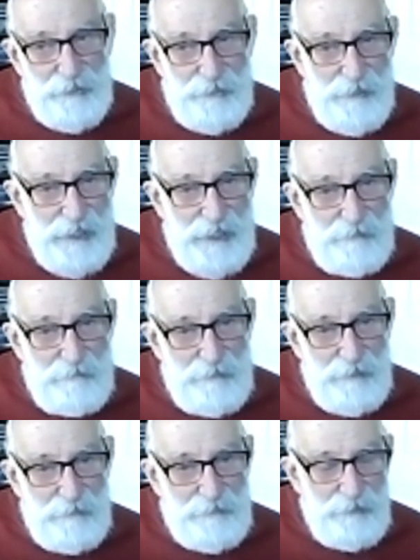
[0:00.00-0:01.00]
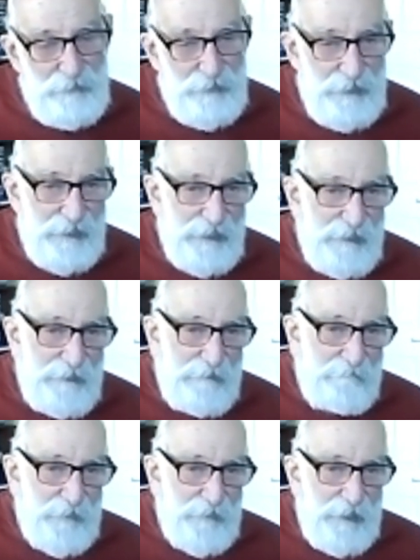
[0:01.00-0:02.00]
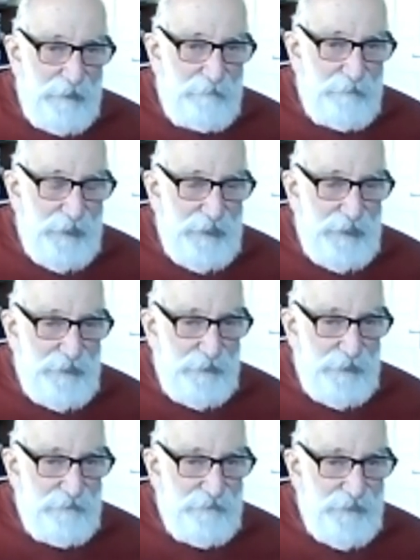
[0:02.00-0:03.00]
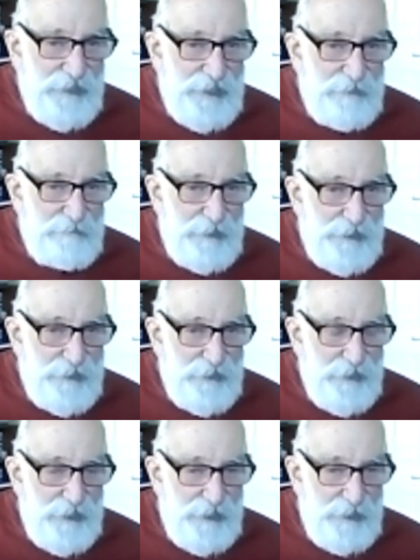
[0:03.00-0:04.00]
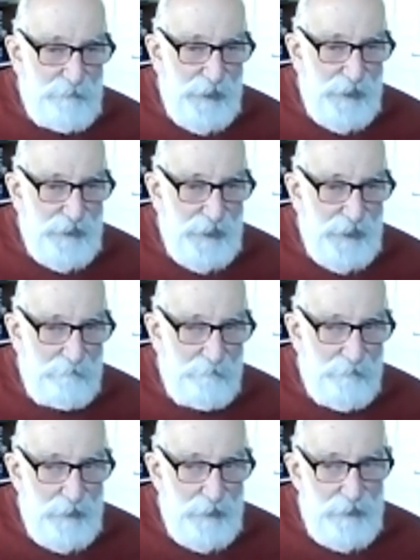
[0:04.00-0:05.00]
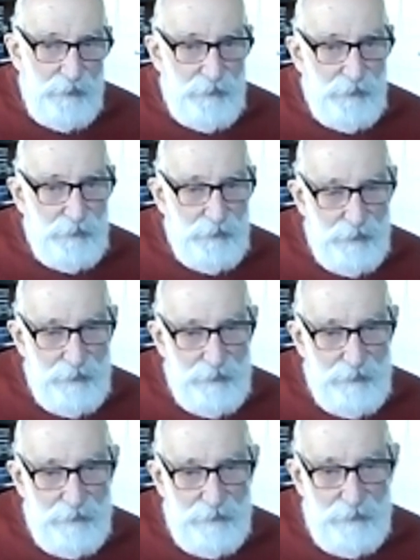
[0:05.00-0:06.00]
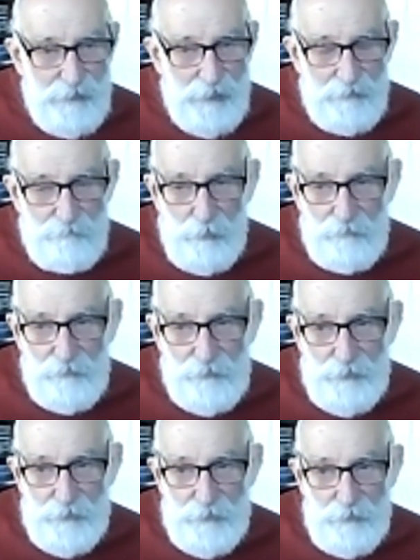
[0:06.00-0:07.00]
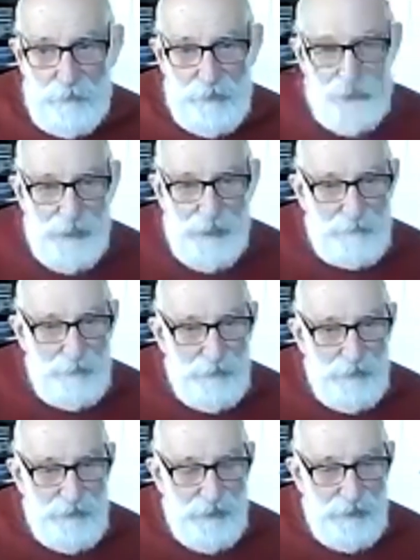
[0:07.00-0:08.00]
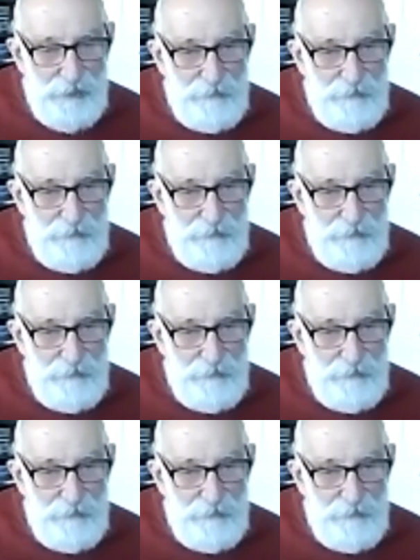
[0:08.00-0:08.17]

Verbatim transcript: to many, but perhaps it wouldn't be sort of very spiritually inspiring. Sorry, Lee, I've waffled on a long time to answer that